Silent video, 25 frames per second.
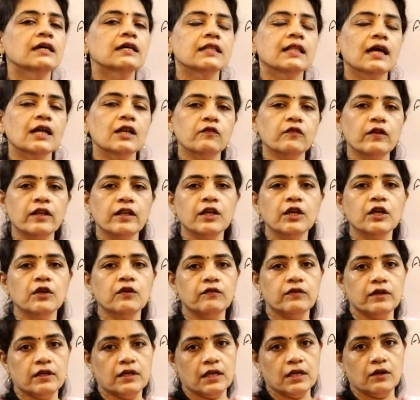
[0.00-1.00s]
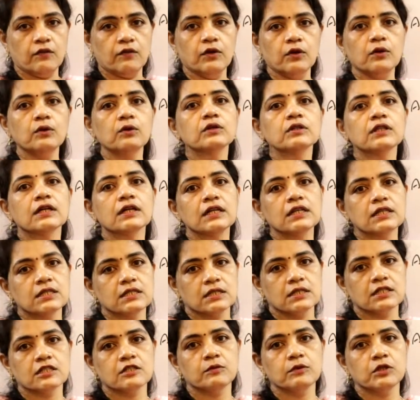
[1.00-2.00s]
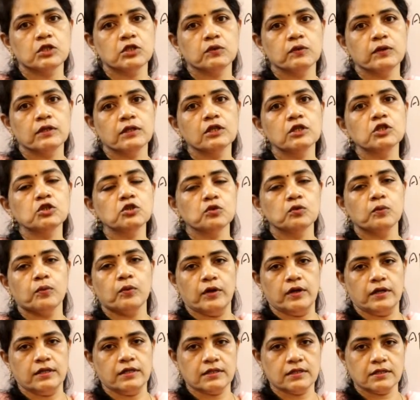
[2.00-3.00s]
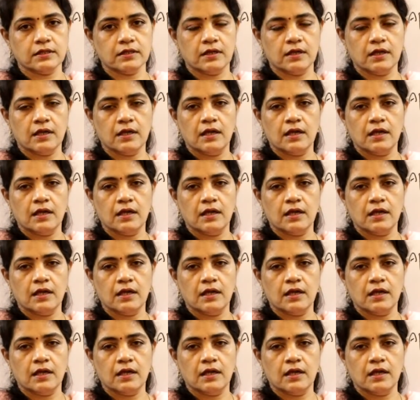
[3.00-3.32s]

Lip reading: That will give you the distance between the 2 points.